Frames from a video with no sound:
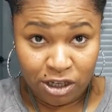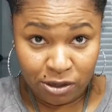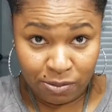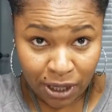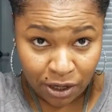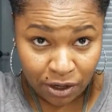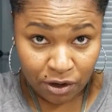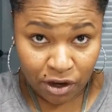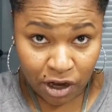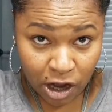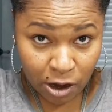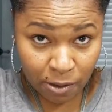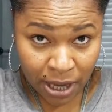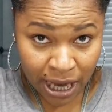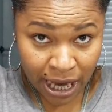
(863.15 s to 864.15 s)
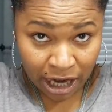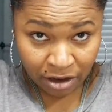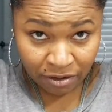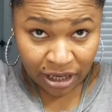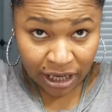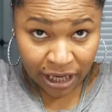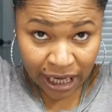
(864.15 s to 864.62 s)
Camille gonna call me and
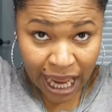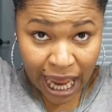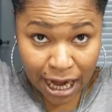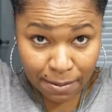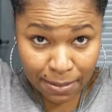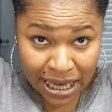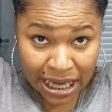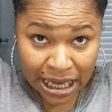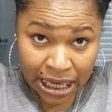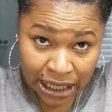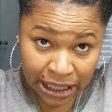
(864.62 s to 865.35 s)
aggravate the hell out of me.